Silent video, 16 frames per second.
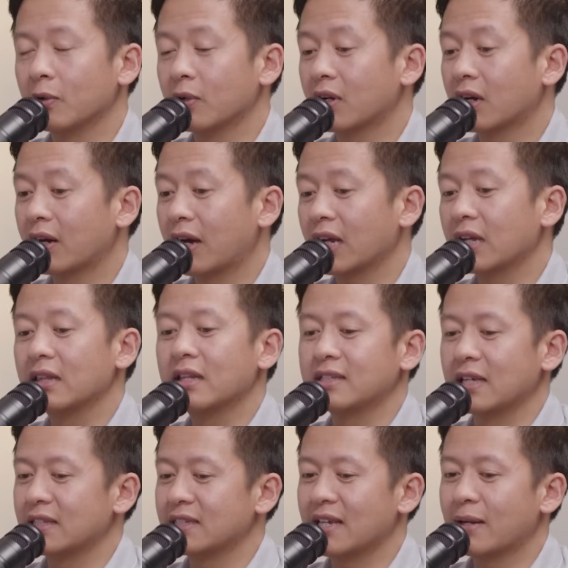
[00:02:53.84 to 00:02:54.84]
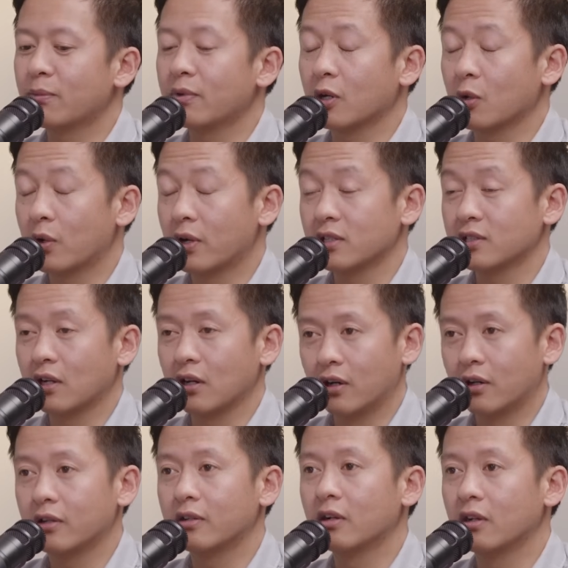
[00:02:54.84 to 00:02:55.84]
cracking this exam requires a
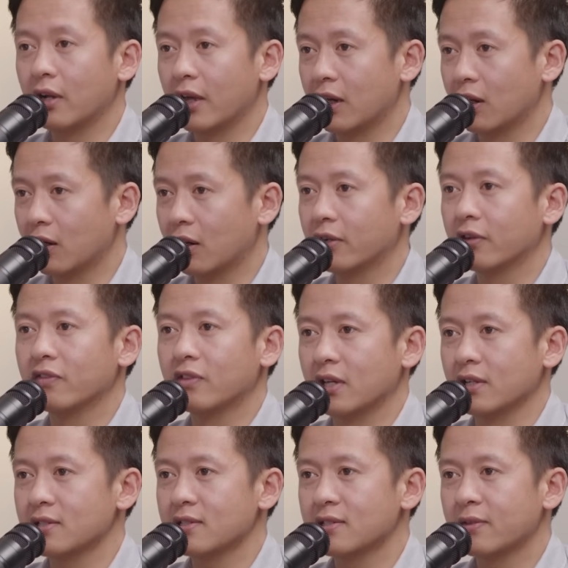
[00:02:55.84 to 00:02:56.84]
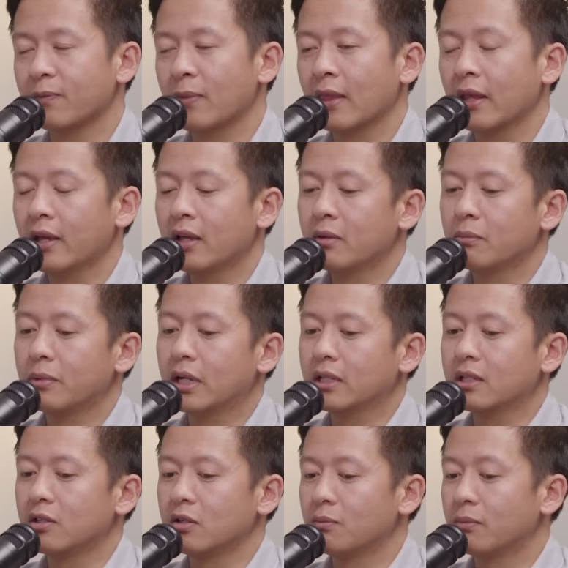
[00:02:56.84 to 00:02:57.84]
lot of things,
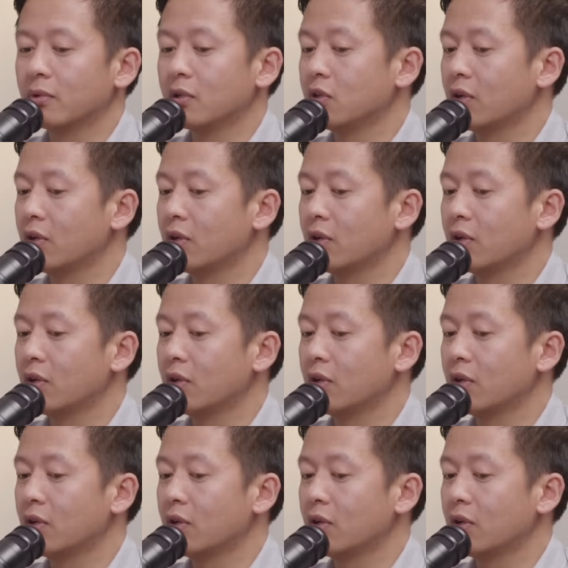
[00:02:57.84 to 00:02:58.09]
but you